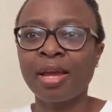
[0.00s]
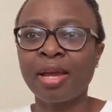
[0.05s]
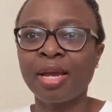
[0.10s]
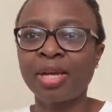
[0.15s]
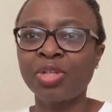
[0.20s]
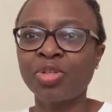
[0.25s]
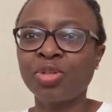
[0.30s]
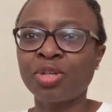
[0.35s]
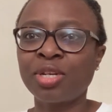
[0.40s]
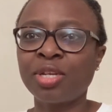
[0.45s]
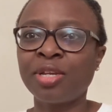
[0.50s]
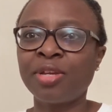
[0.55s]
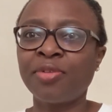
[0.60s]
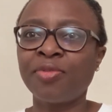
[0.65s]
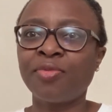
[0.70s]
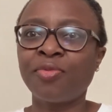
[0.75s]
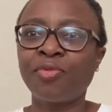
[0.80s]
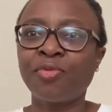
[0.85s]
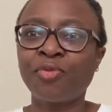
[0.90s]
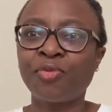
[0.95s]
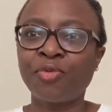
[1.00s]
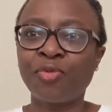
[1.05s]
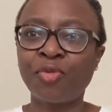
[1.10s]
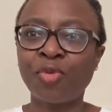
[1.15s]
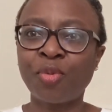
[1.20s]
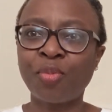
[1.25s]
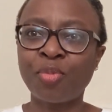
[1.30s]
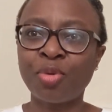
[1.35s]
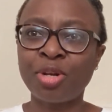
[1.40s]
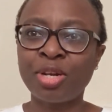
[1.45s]
actually
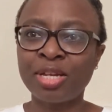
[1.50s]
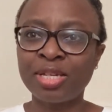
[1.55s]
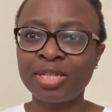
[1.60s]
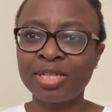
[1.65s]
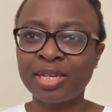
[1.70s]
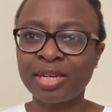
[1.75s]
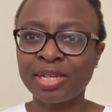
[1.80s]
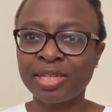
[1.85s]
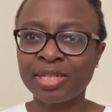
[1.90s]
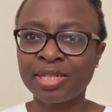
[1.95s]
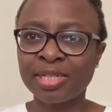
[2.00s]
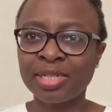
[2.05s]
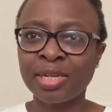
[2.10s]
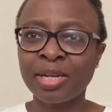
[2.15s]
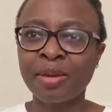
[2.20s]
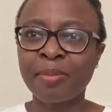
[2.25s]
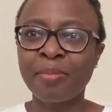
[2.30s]
formulated